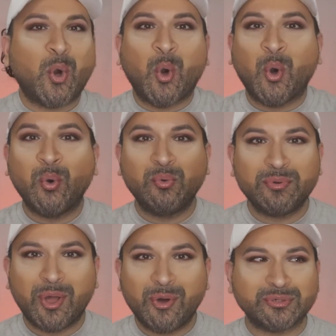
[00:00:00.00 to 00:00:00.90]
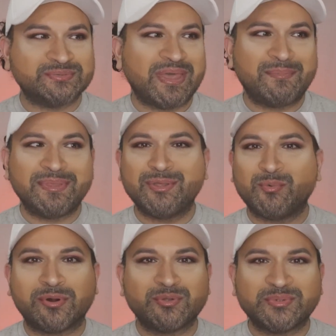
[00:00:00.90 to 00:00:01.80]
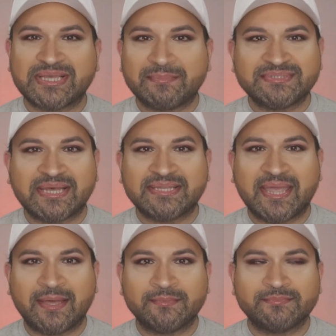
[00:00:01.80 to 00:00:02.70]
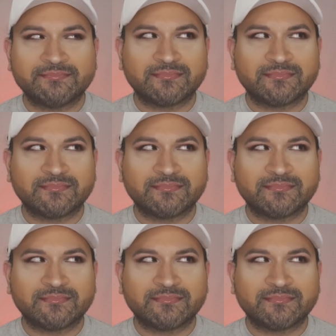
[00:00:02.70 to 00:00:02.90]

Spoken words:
Who knows? Maybe the world was upside down.